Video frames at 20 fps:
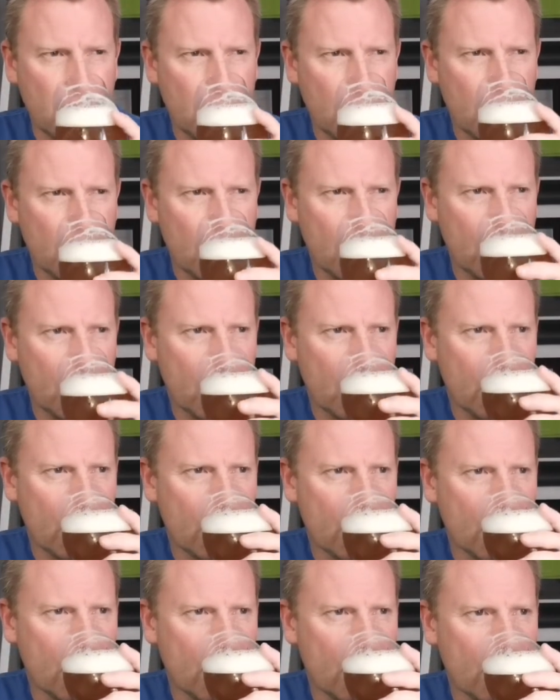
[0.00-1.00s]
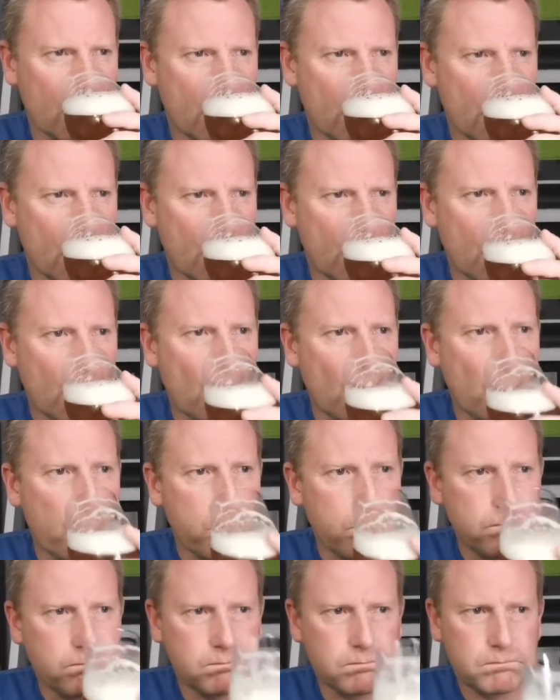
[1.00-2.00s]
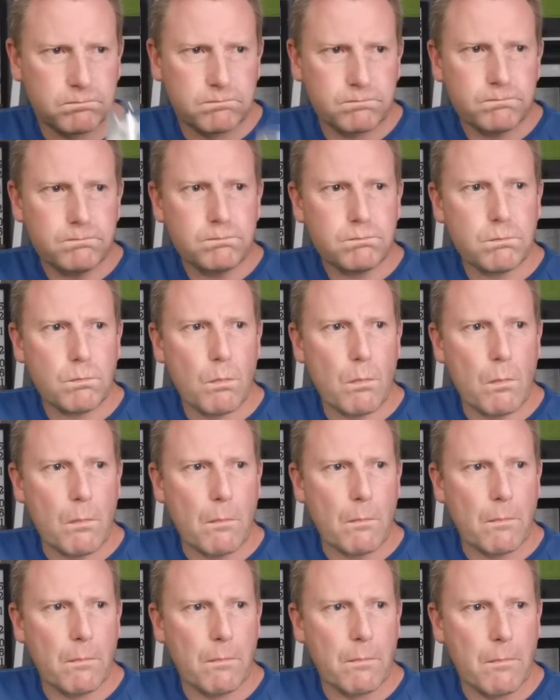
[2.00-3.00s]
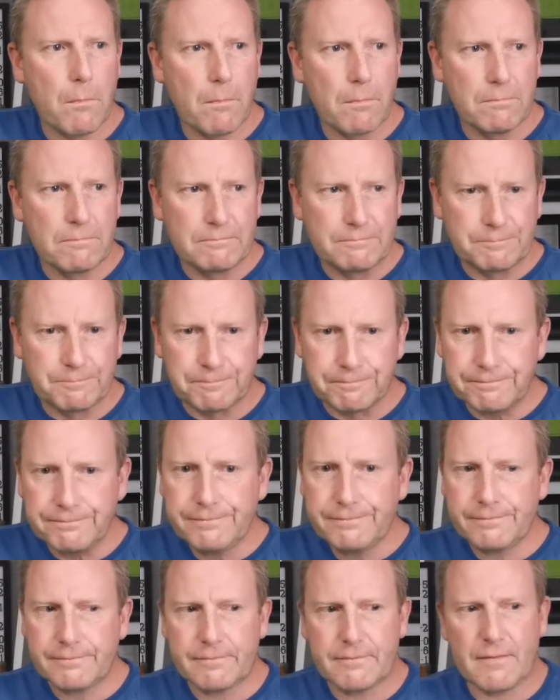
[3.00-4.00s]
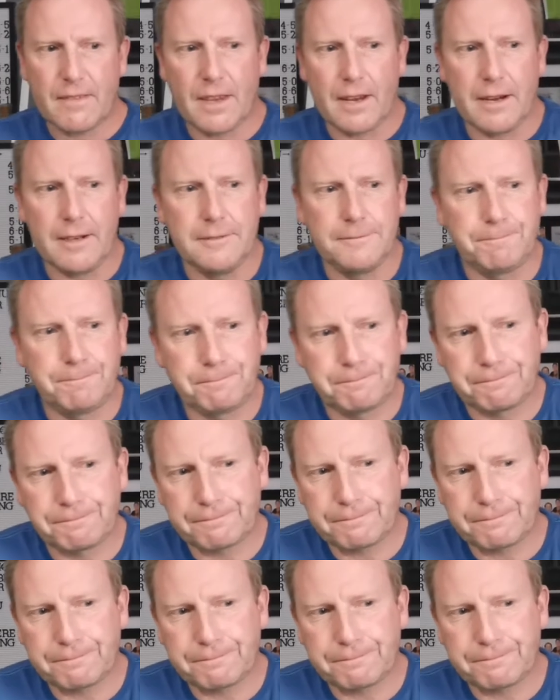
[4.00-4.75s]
(silence)